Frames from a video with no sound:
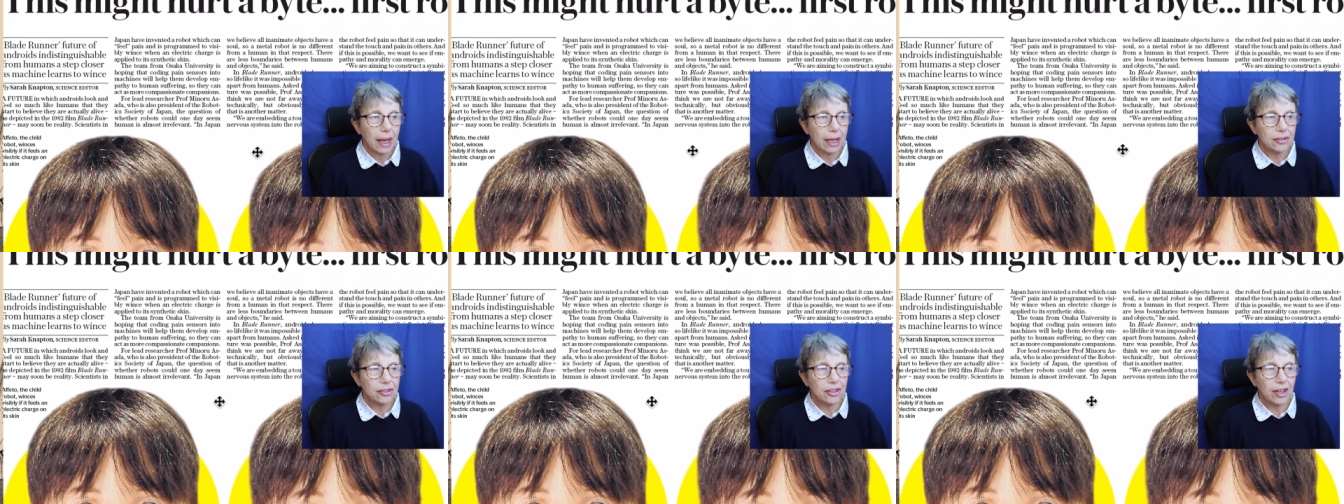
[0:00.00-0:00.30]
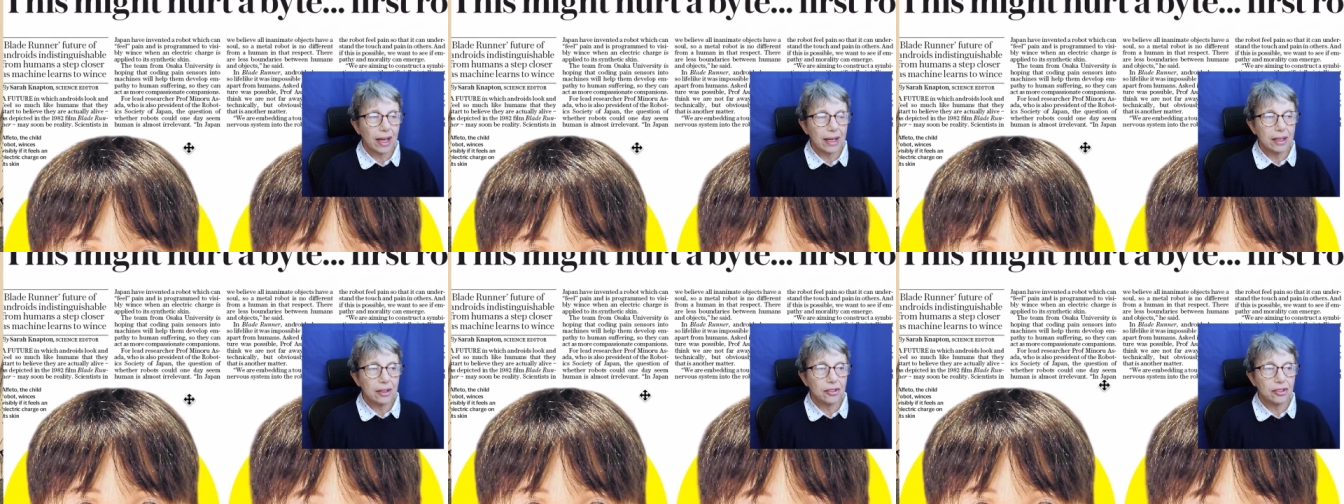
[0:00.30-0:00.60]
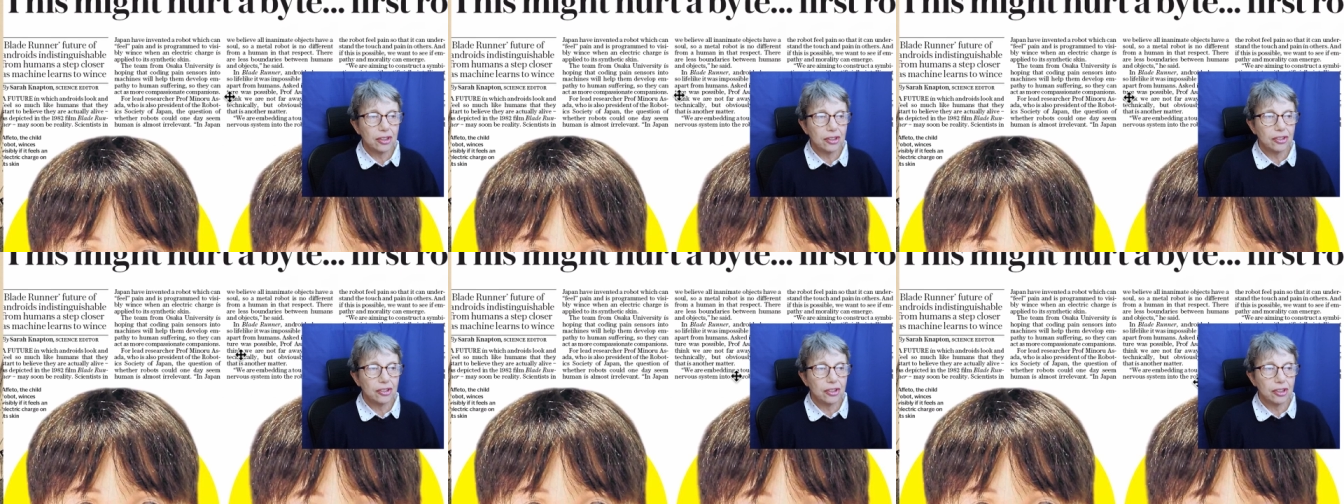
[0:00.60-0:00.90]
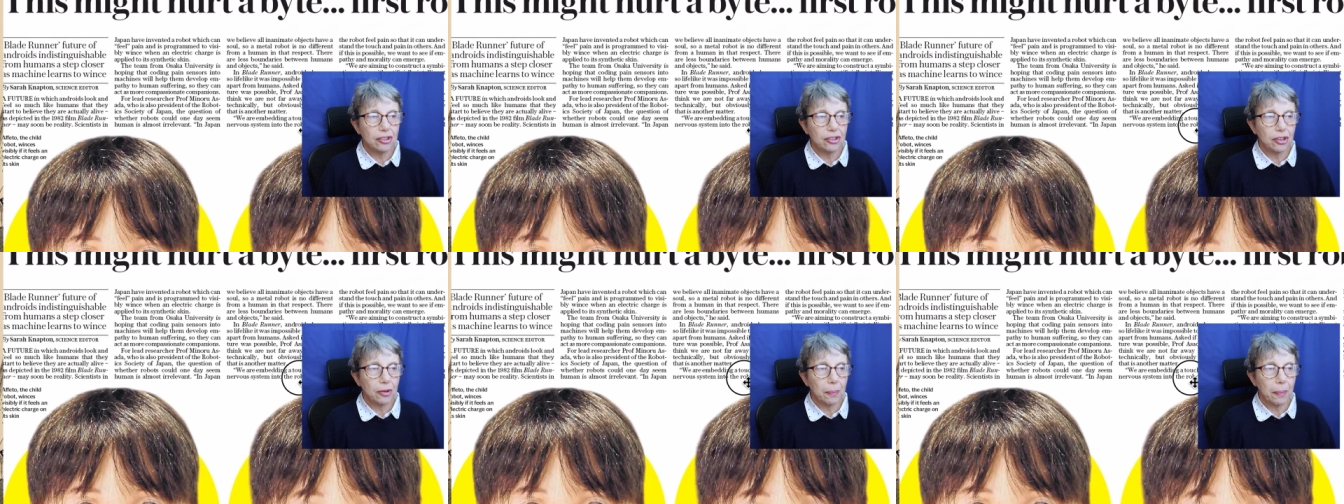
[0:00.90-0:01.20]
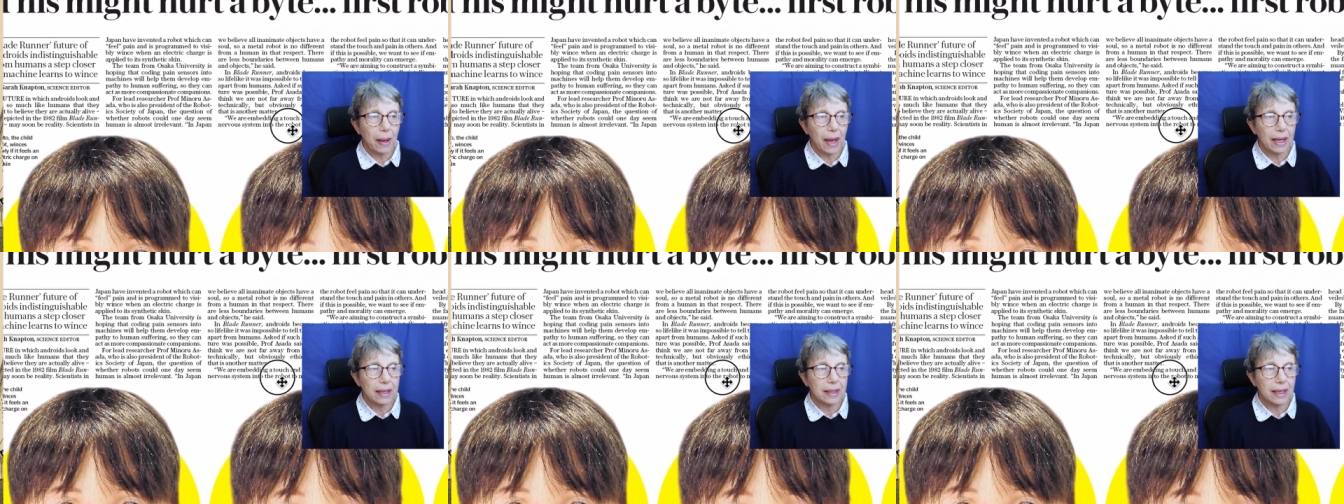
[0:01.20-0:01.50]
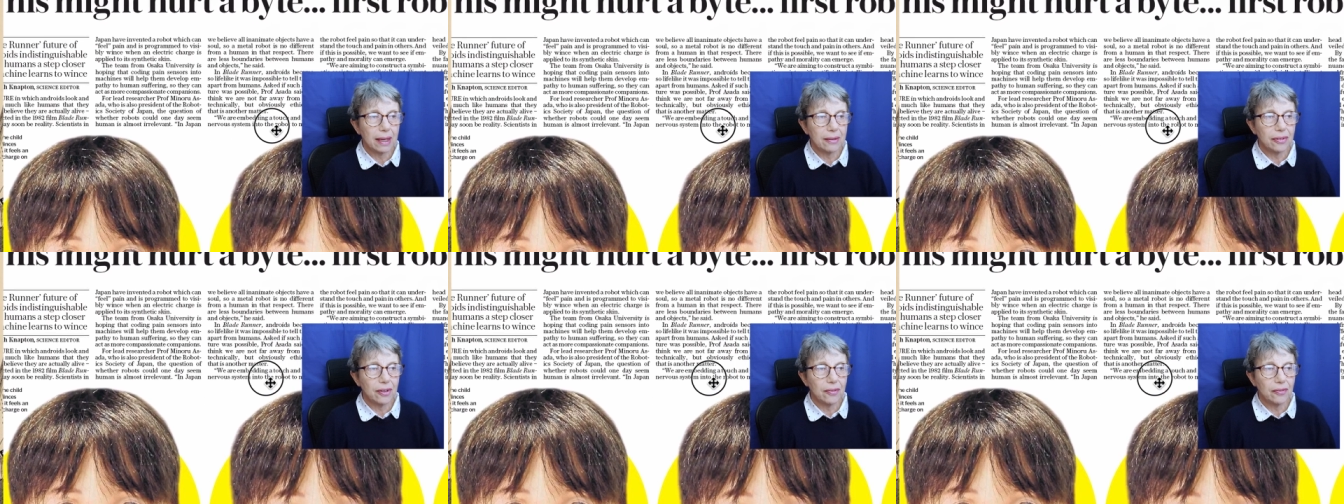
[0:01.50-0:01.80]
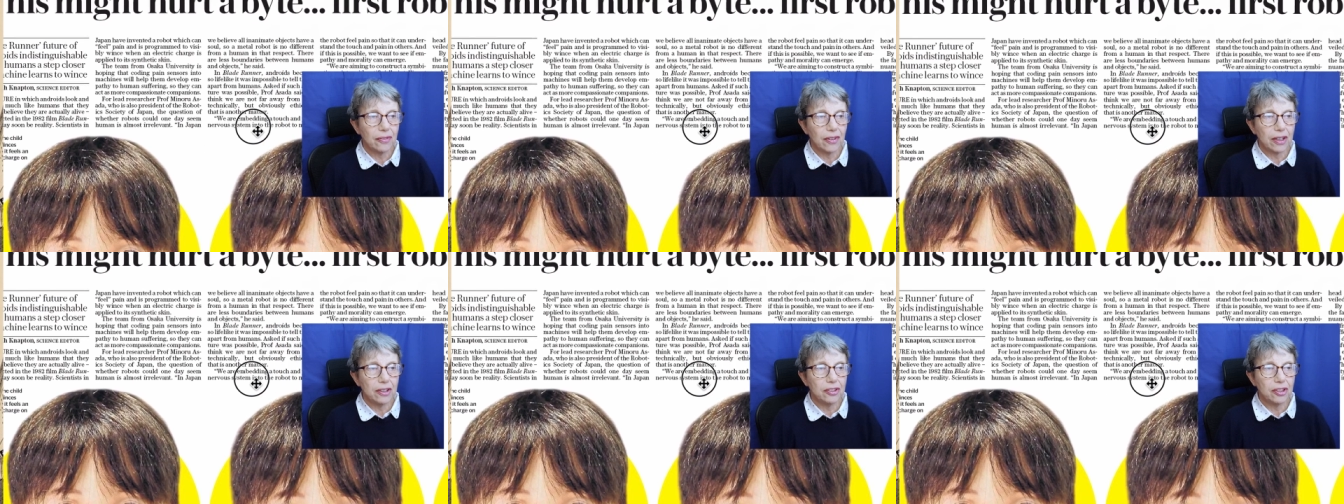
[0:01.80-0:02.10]
Uh, scientists in Japan have
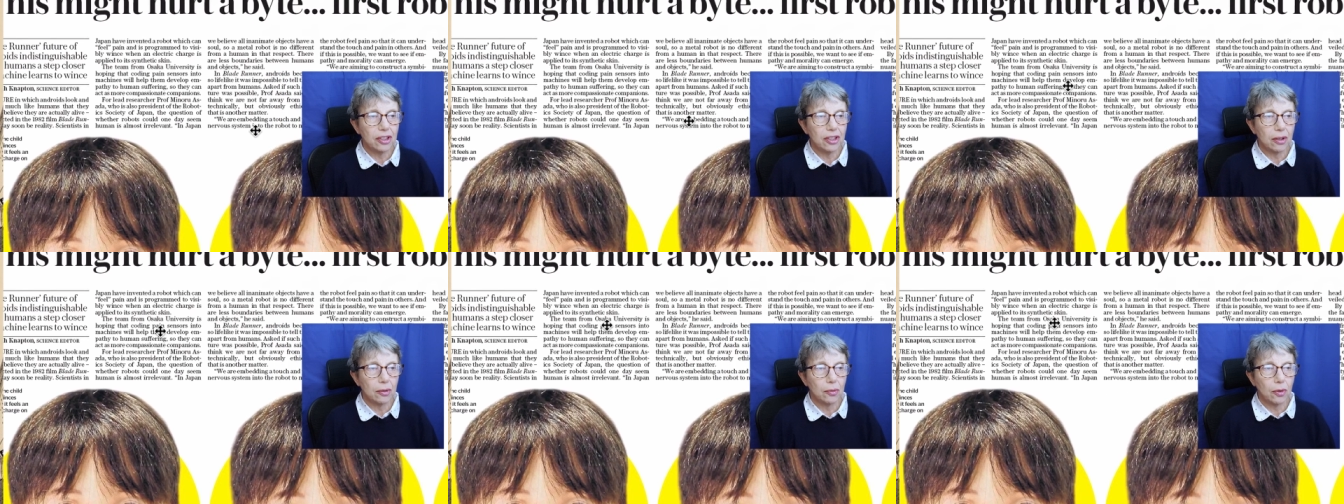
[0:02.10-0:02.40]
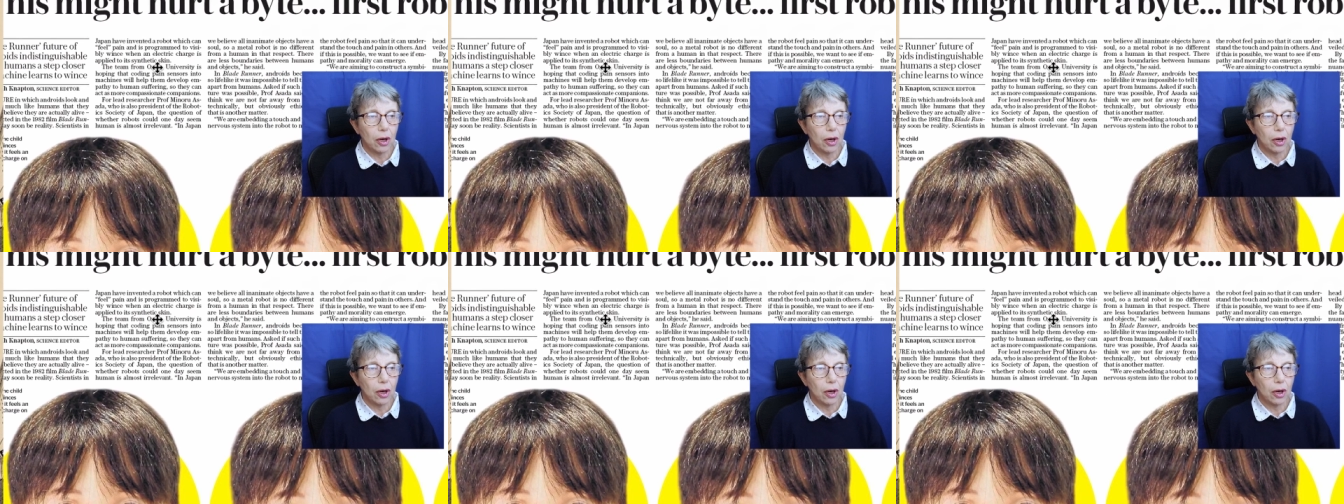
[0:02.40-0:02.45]
invented a